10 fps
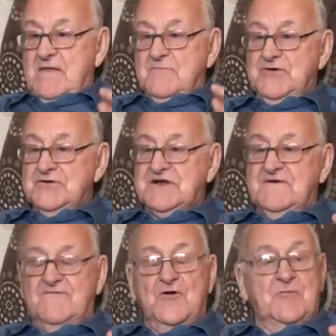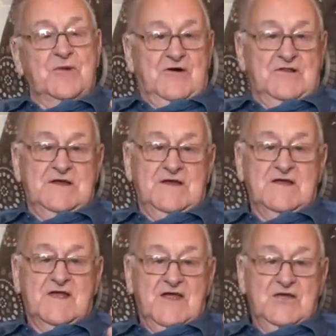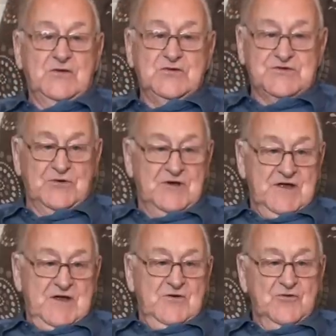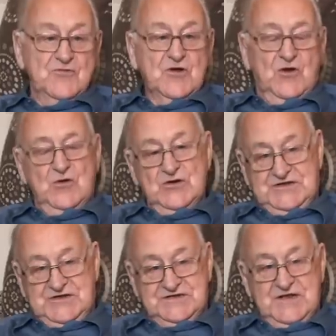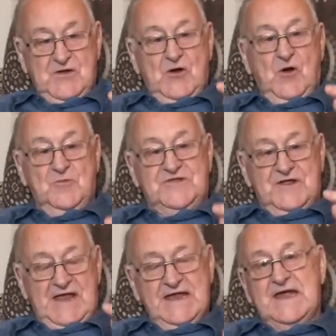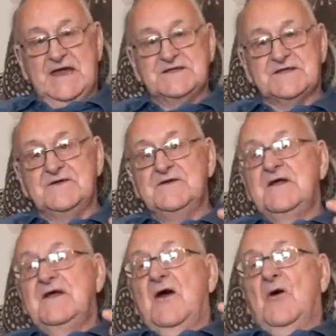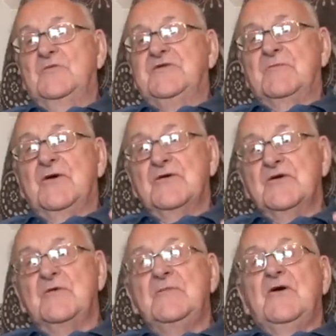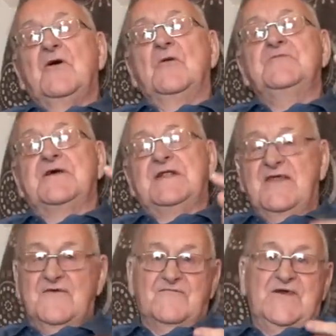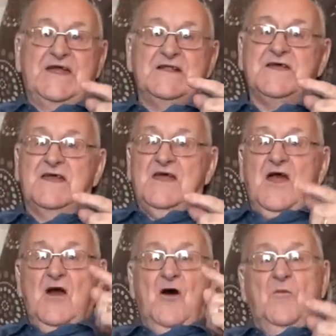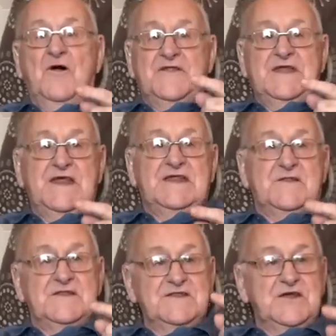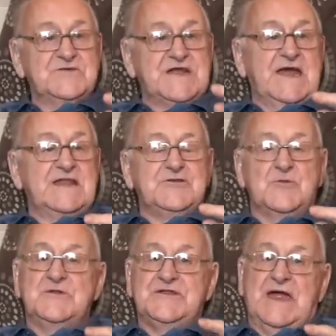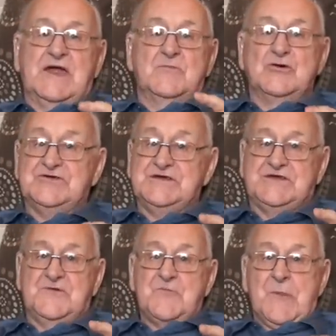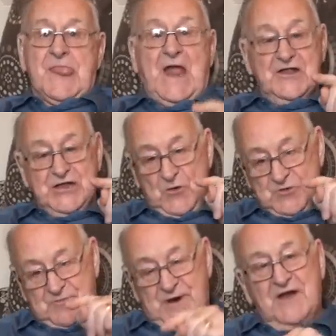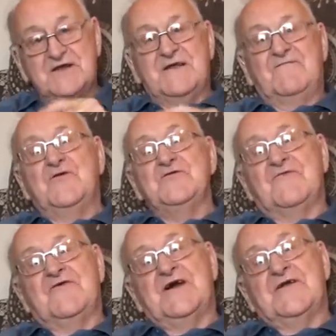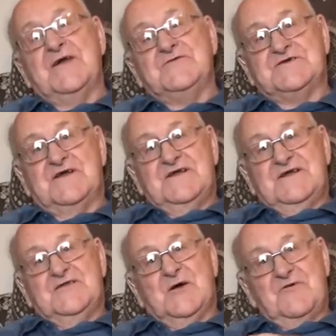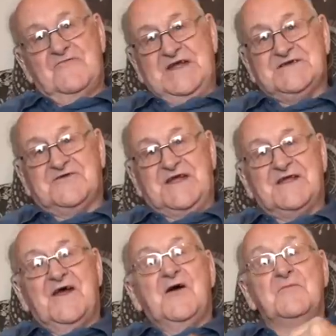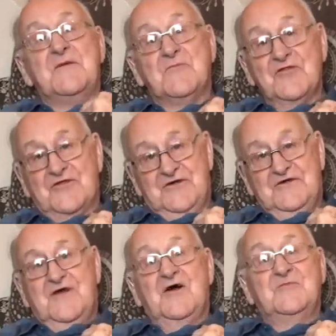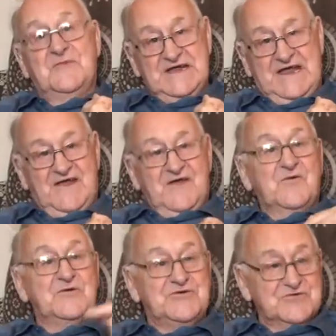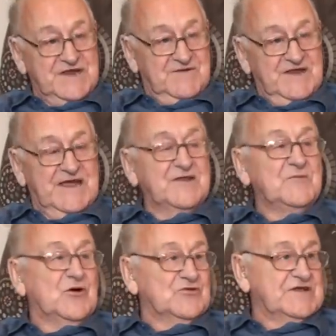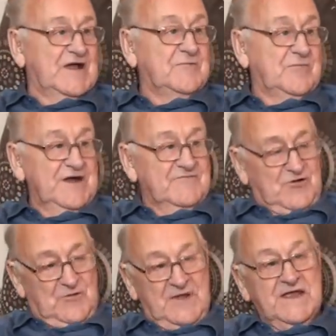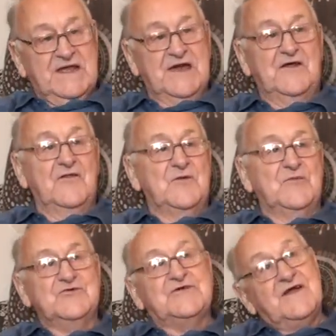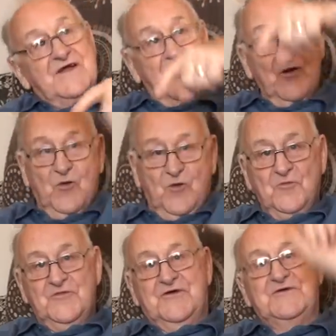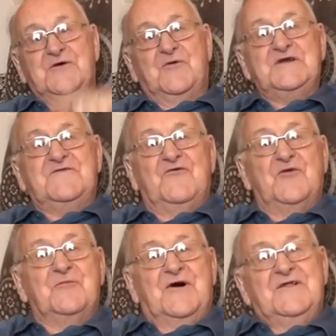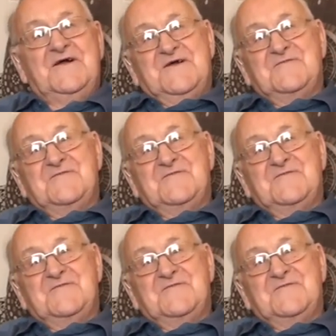Burscough football used to run coaches up to Lancaster, up to Morecambe, up to Leatherfield. And what they did, they used to get double-decker buses, and they always parked in front of our house, top of Vic Street. And my mother and me would just get a bus, like paper on me, get on the bus and go up there to watch football.